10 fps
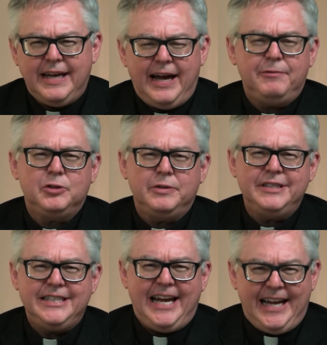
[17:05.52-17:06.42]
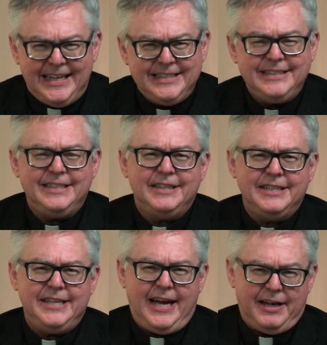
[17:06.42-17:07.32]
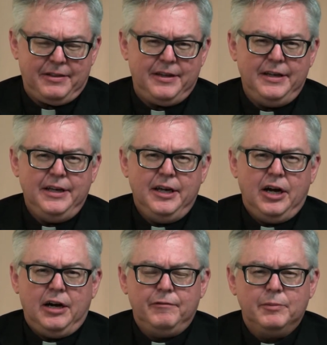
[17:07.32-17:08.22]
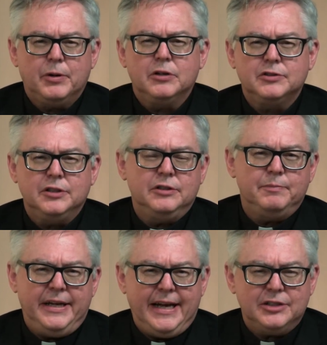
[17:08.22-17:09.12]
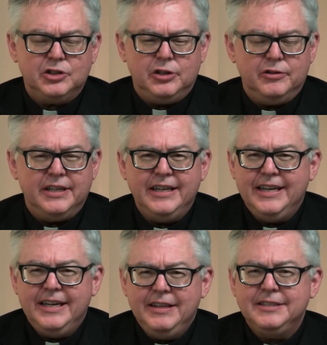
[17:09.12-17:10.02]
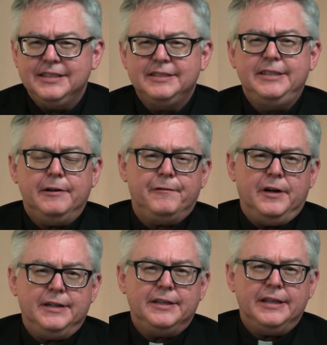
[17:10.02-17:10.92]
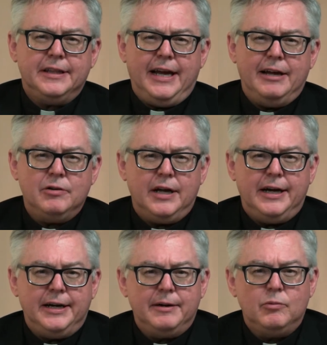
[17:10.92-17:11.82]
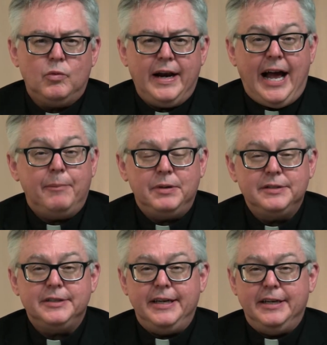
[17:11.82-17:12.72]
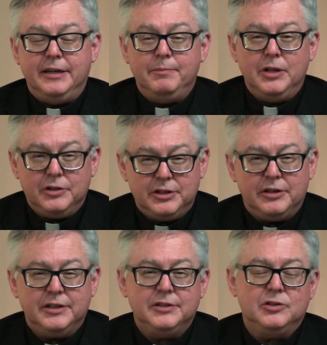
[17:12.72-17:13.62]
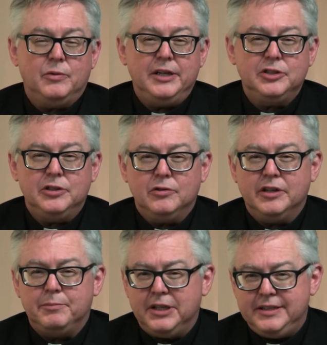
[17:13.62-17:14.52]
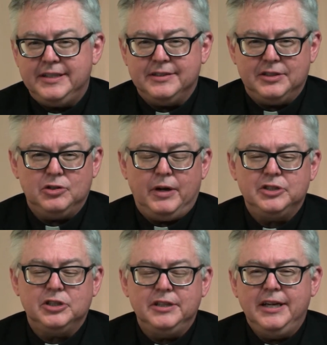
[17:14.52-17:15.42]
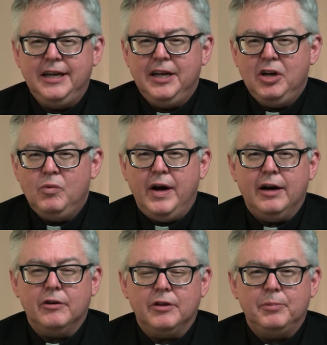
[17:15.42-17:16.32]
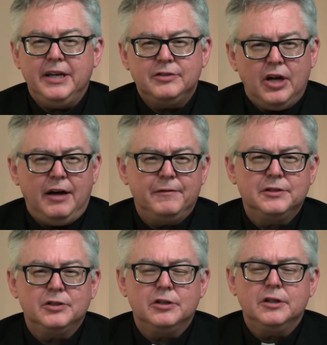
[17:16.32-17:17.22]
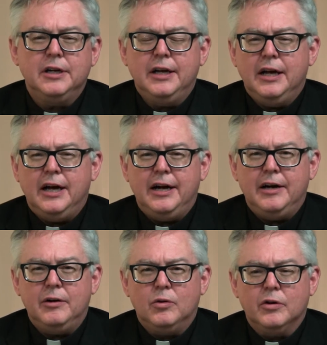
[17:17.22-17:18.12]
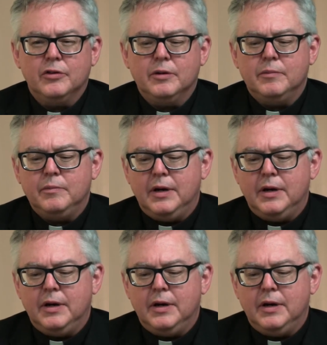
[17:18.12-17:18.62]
have to intend the death of the person being executed. This is different than what happens in a military situation or in a policing situation where the police officer or the